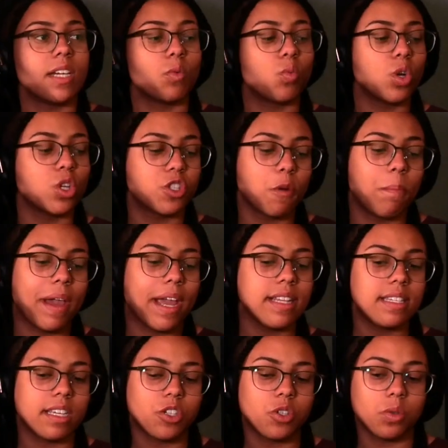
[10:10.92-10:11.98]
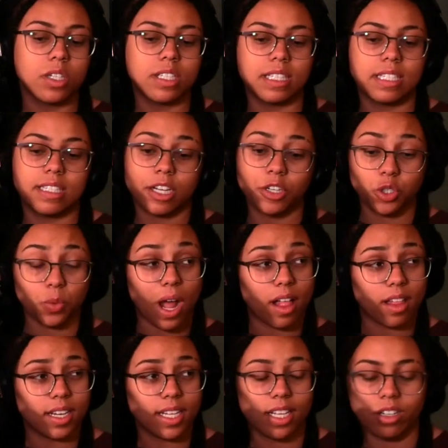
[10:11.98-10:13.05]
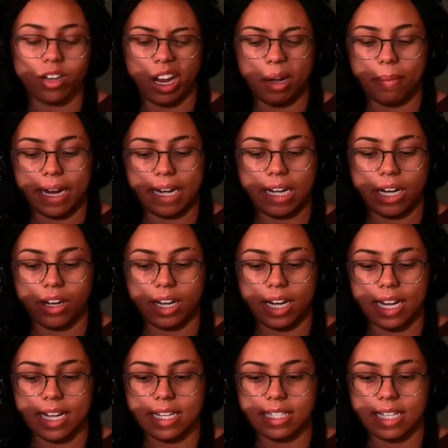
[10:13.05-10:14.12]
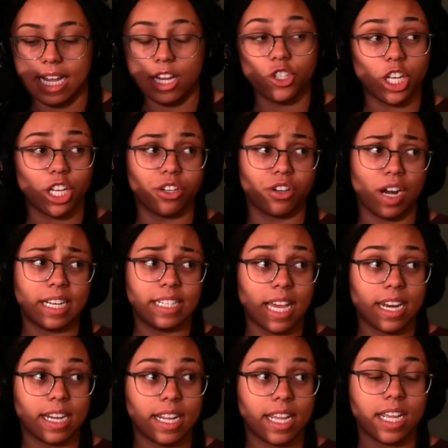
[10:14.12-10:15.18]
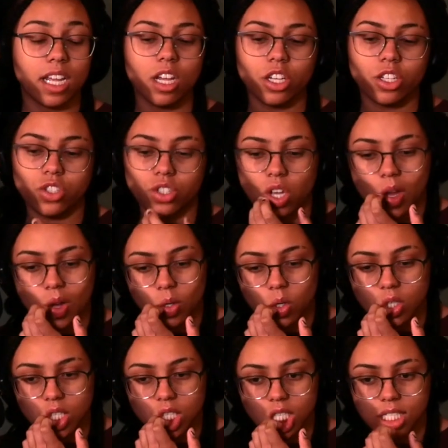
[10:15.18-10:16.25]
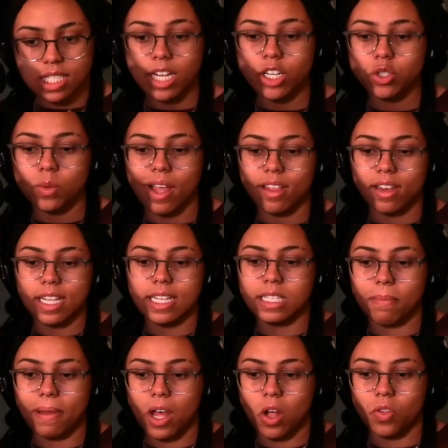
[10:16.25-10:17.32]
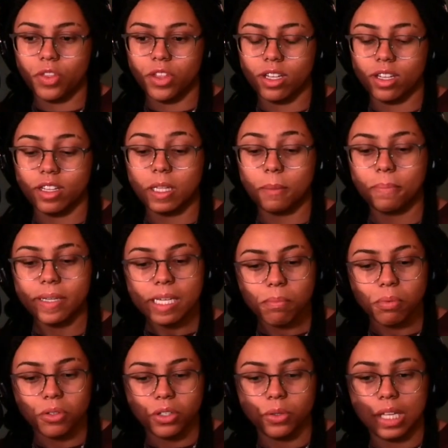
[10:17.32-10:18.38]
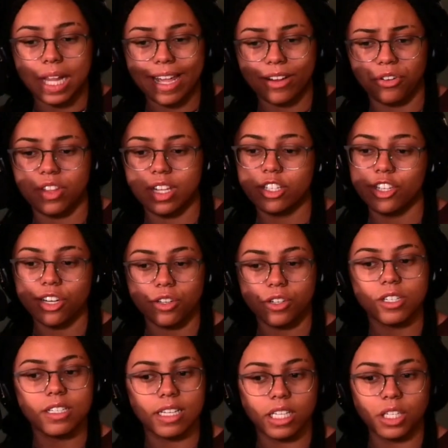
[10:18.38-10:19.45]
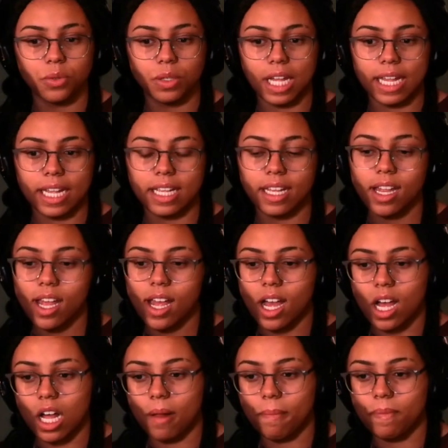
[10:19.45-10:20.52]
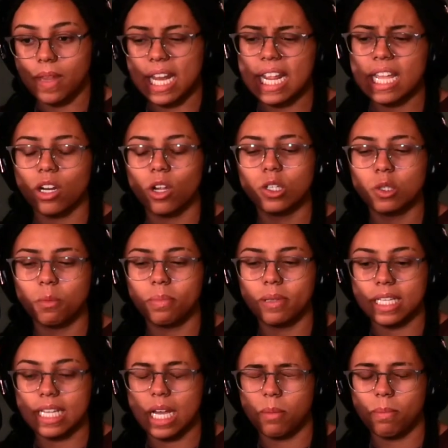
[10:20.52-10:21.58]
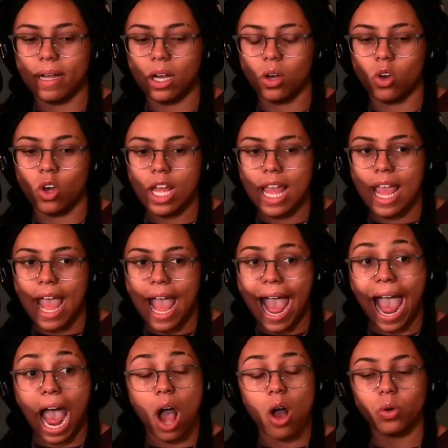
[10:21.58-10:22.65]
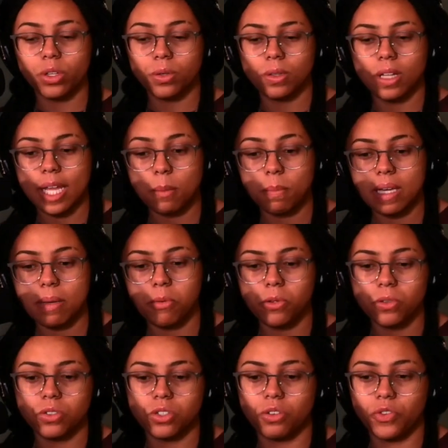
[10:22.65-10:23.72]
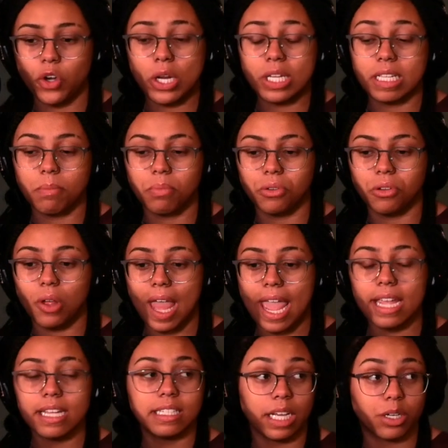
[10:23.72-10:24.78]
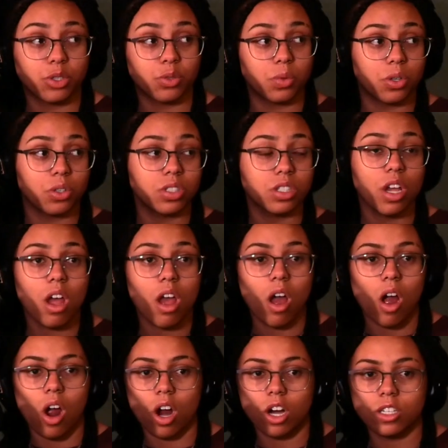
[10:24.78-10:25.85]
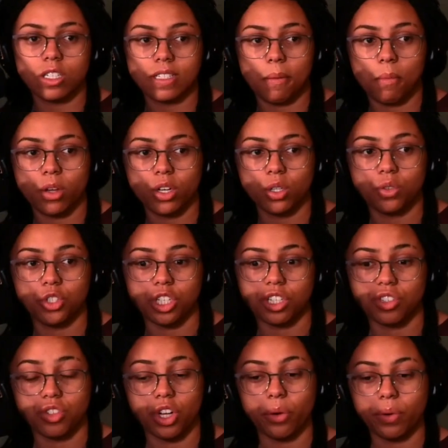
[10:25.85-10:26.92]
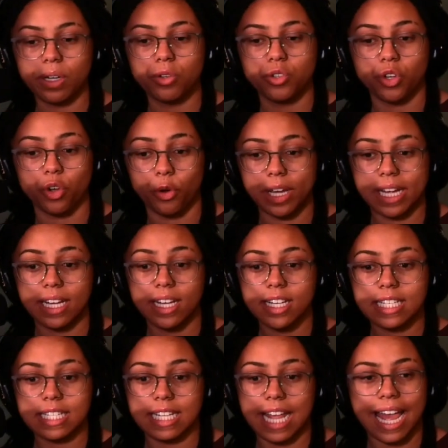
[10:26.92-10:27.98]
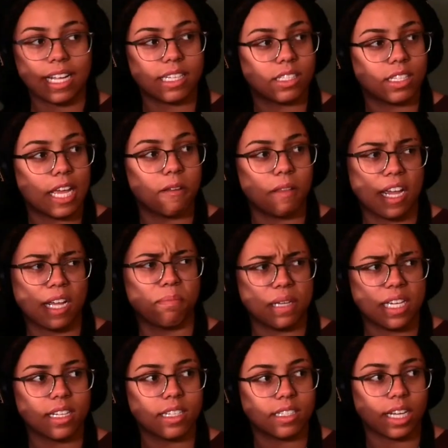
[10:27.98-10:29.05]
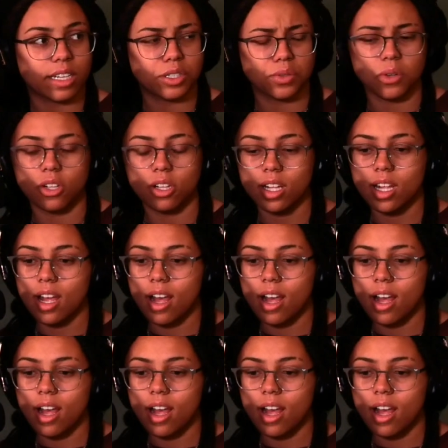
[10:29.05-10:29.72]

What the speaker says: Well, so pansexual is a sexuality and non-binary is a gender identity. So sexuality is about the people you like or the genders that you like. And it can also be about how you like people. So for example, asexuals are someone who just don't enjoy sex and like being sexual.